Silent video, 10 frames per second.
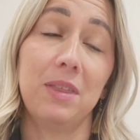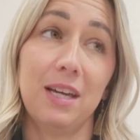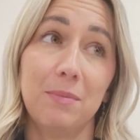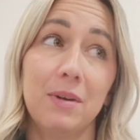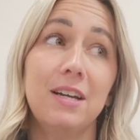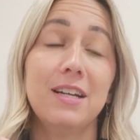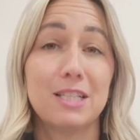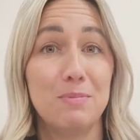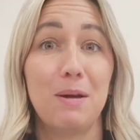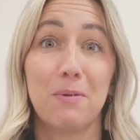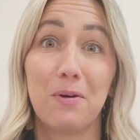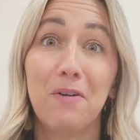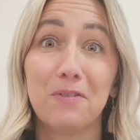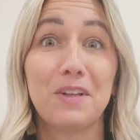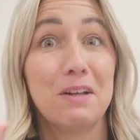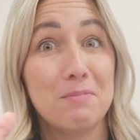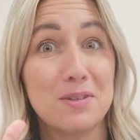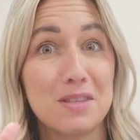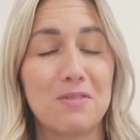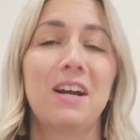them to be able to, hopefully
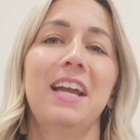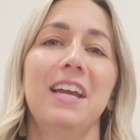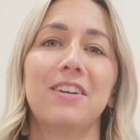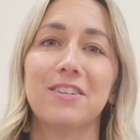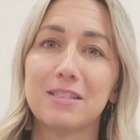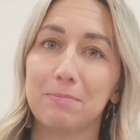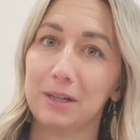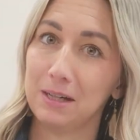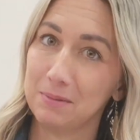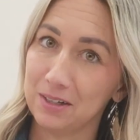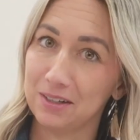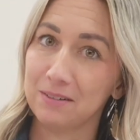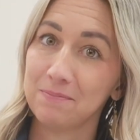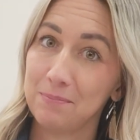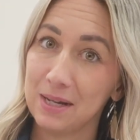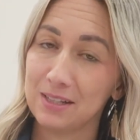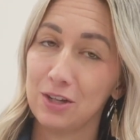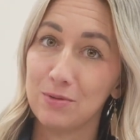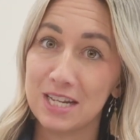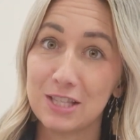most of the right-handers pick up their
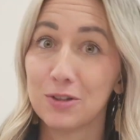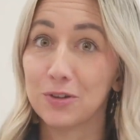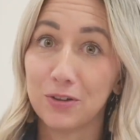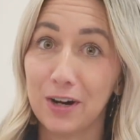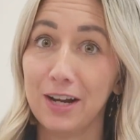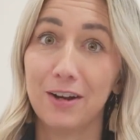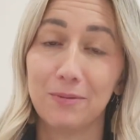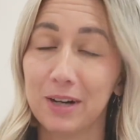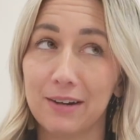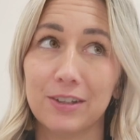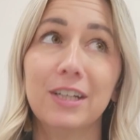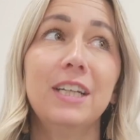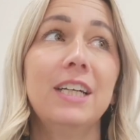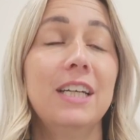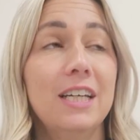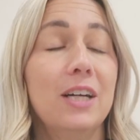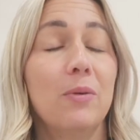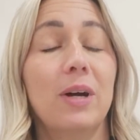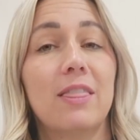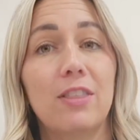utensil, crayon, whatever,
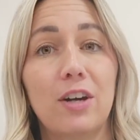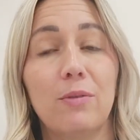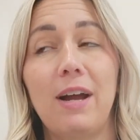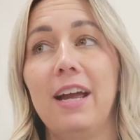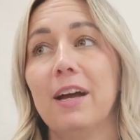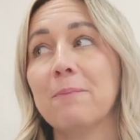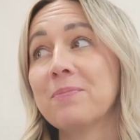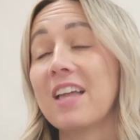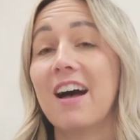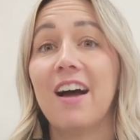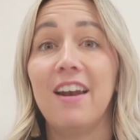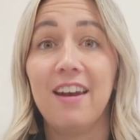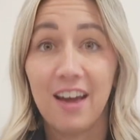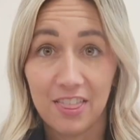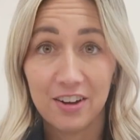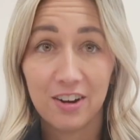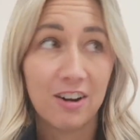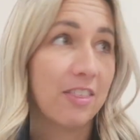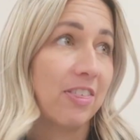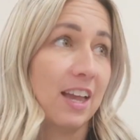with their right hand.
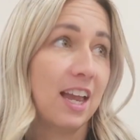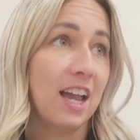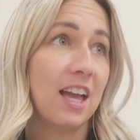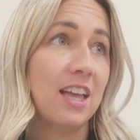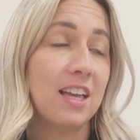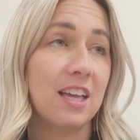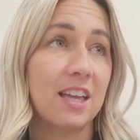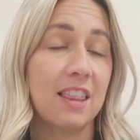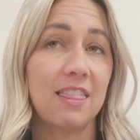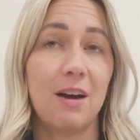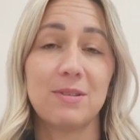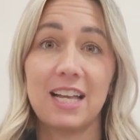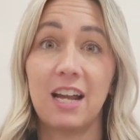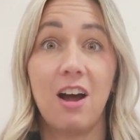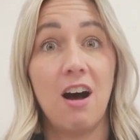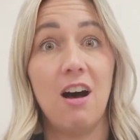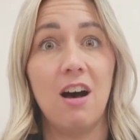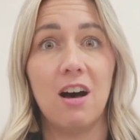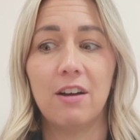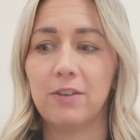Another thing that was like an
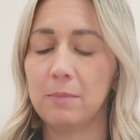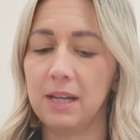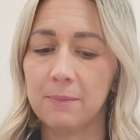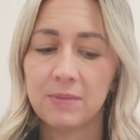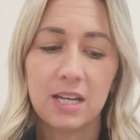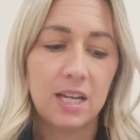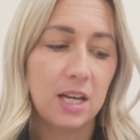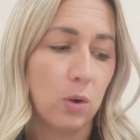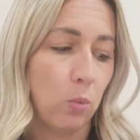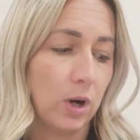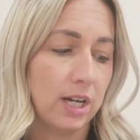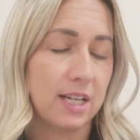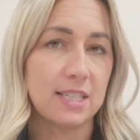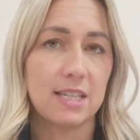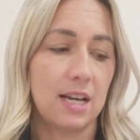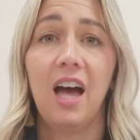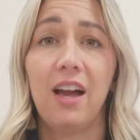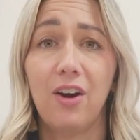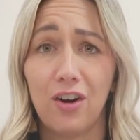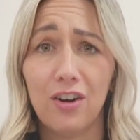aha for me was
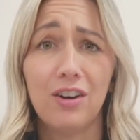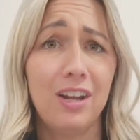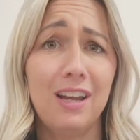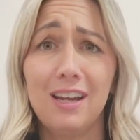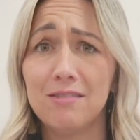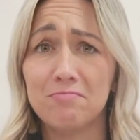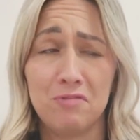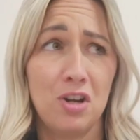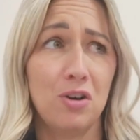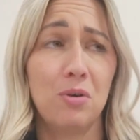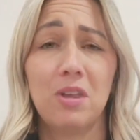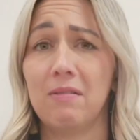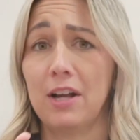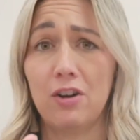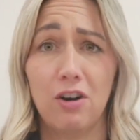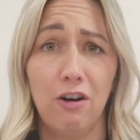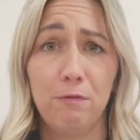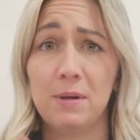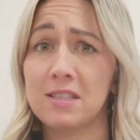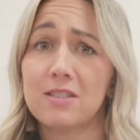I already know that like
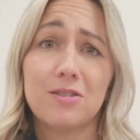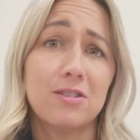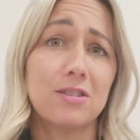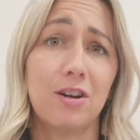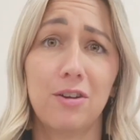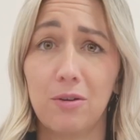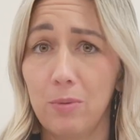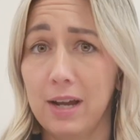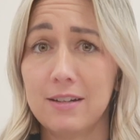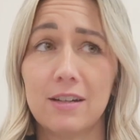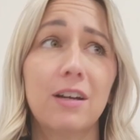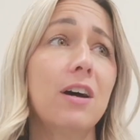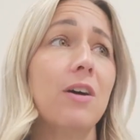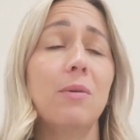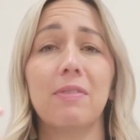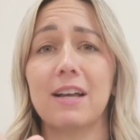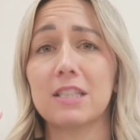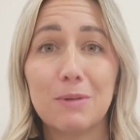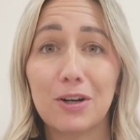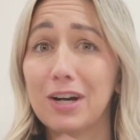golf pencils are the way to go and like
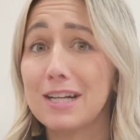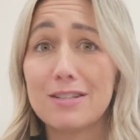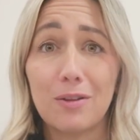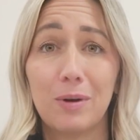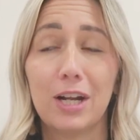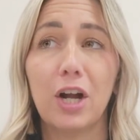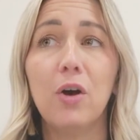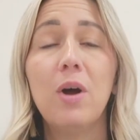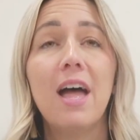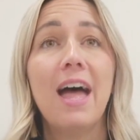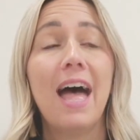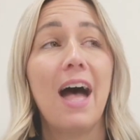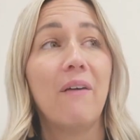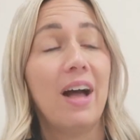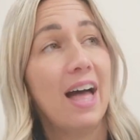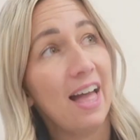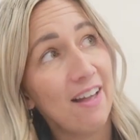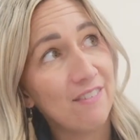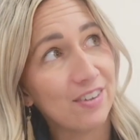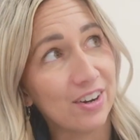small crayons are the way to go.
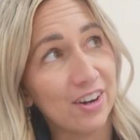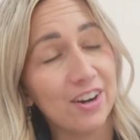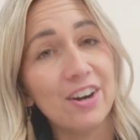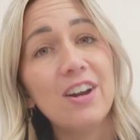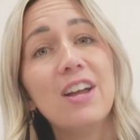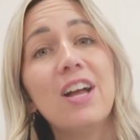However,